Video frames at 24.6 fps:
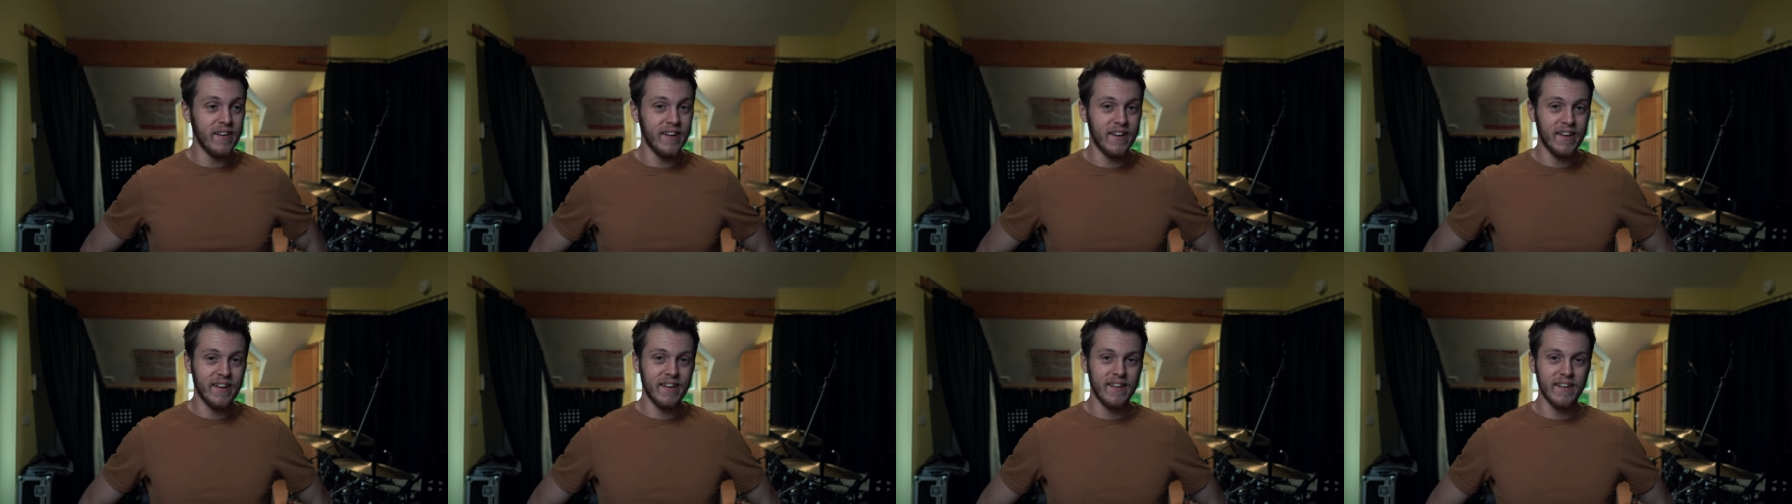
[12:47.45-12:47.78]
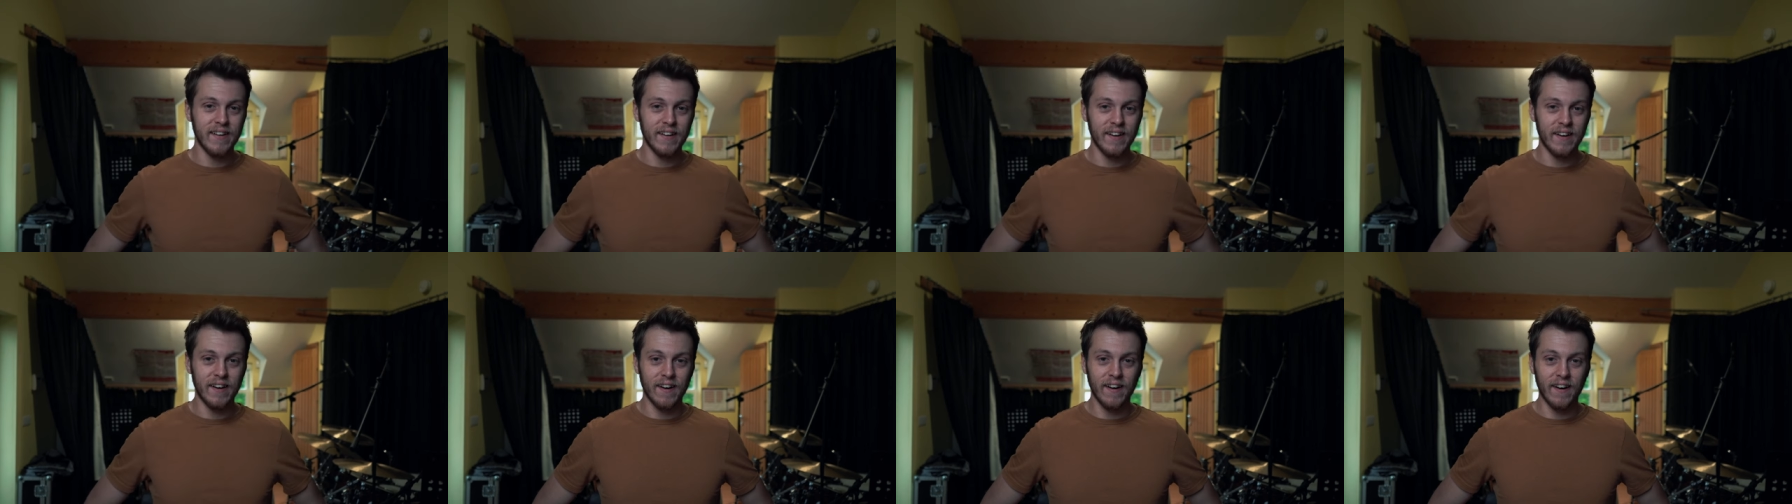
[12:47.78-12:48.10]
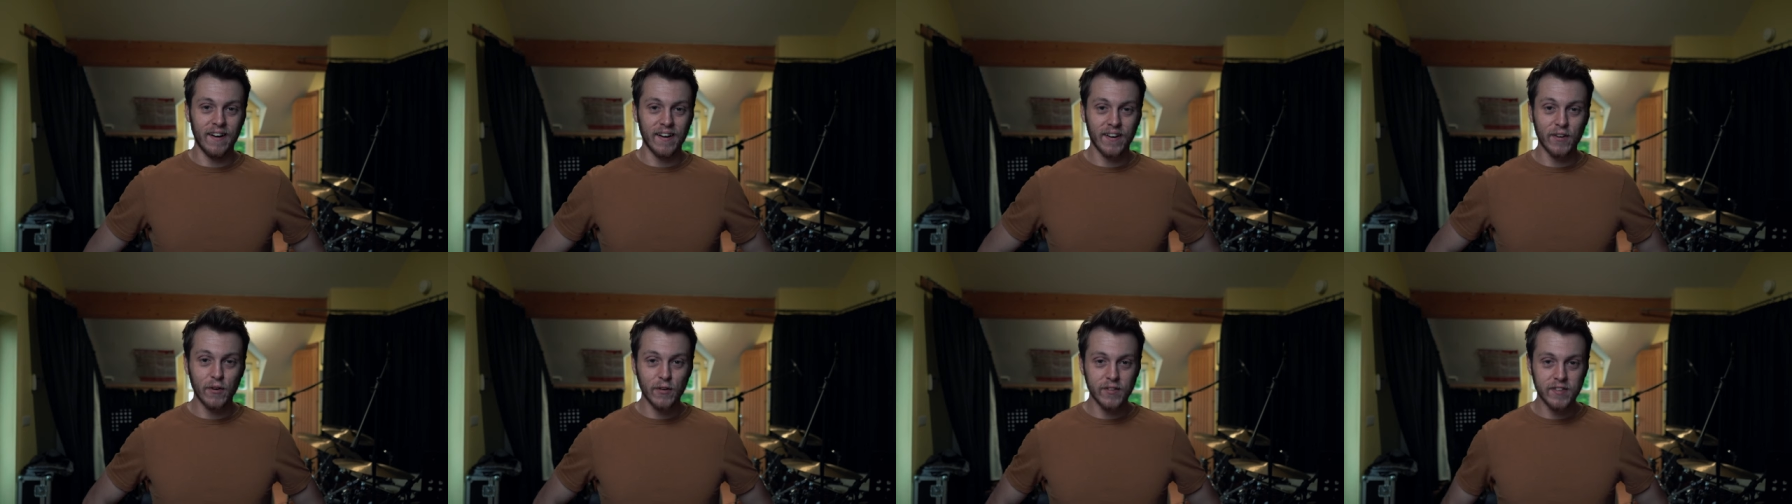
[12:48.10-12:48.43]
It, uh,
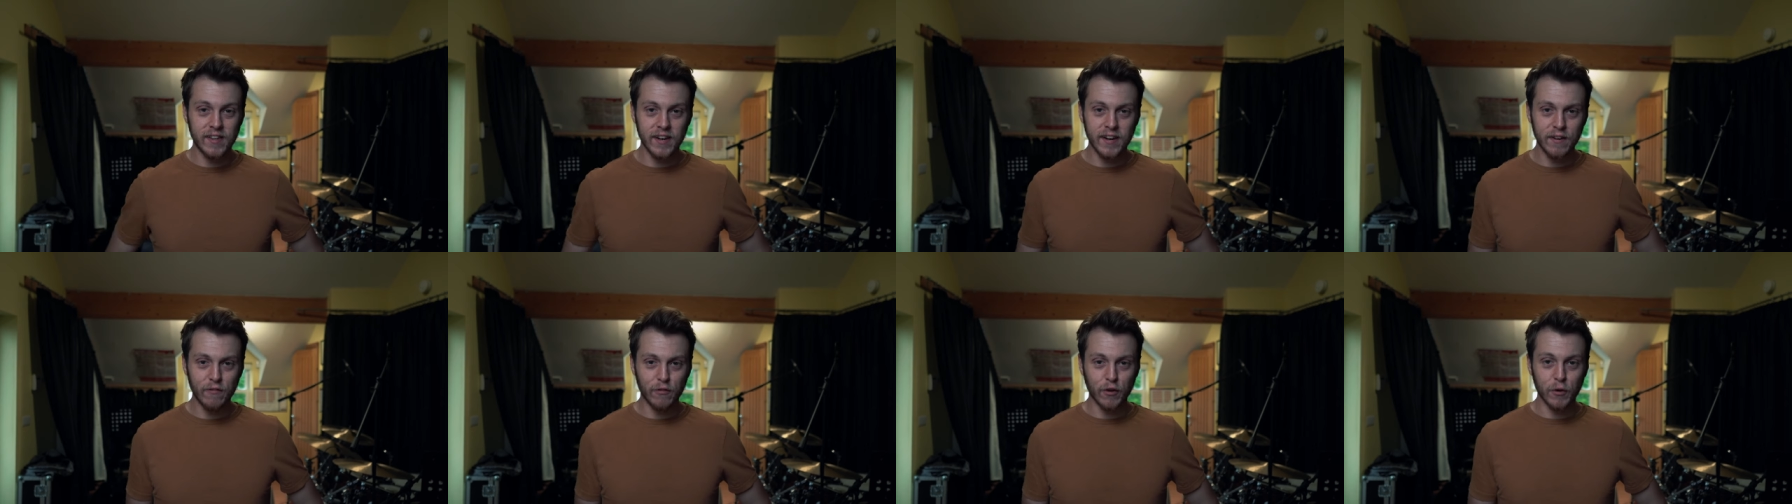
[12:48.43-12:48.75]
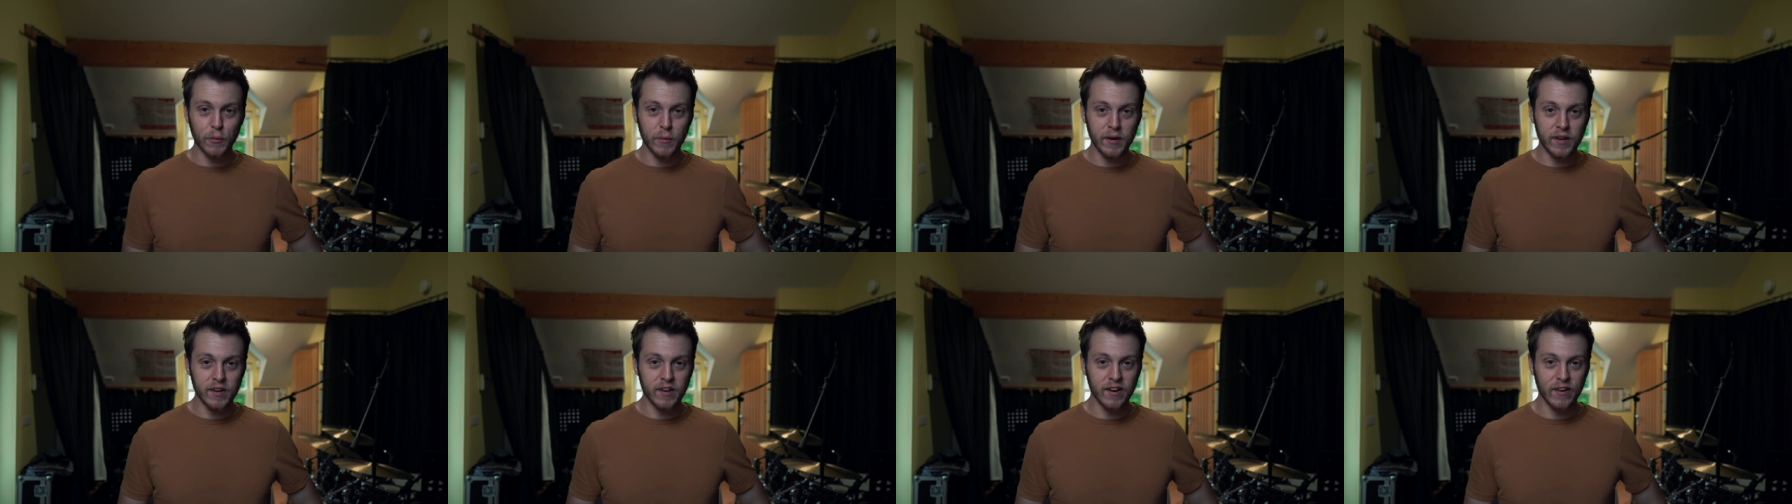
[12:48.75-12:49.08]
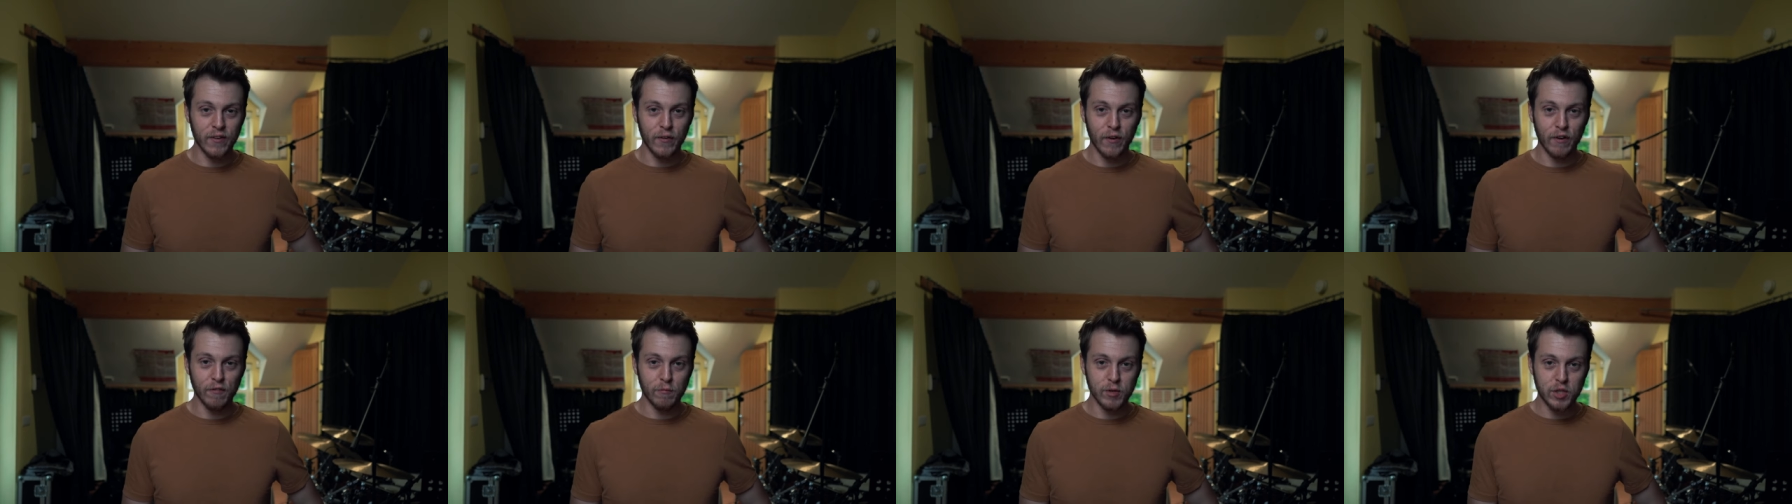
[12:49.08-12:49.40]
I got a delivery
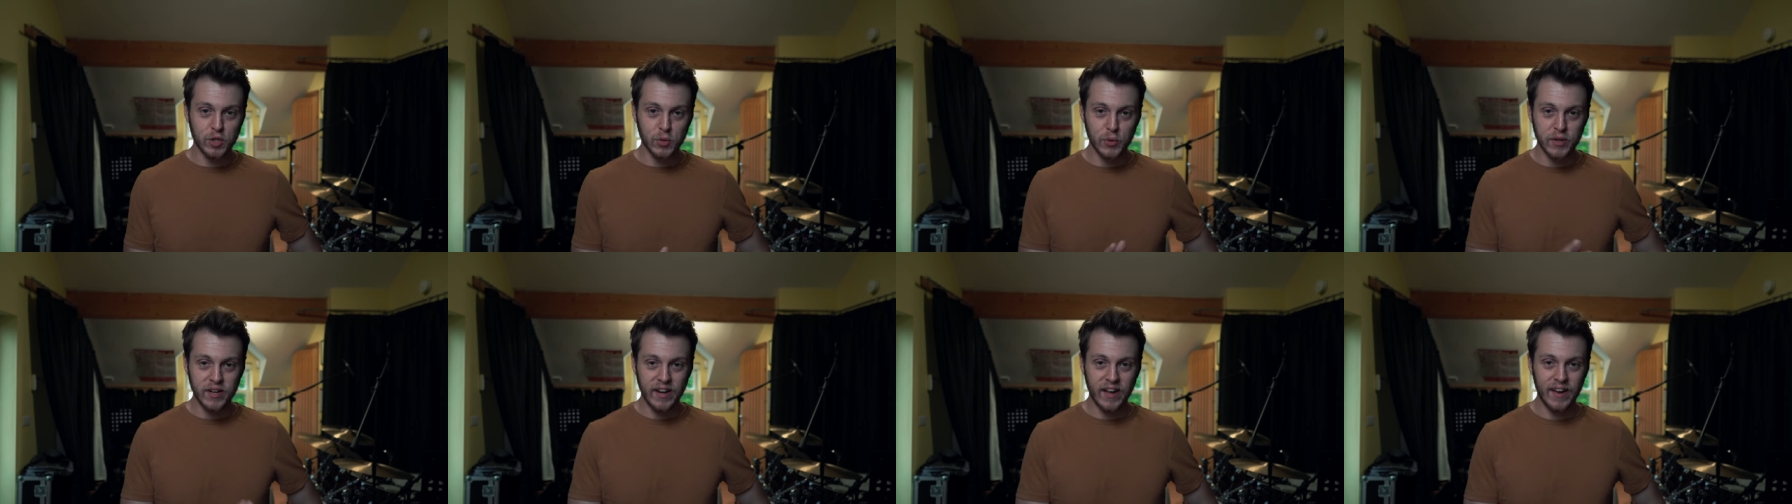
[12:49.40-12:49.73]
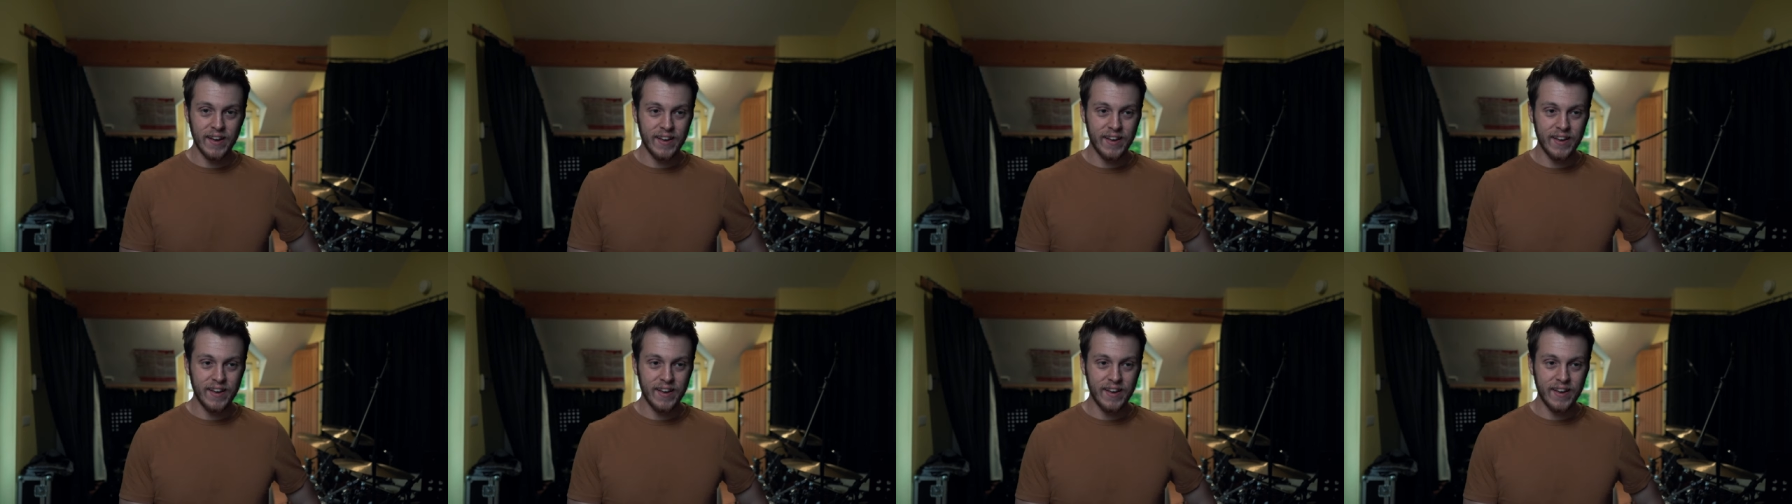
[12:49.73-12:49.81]
window of between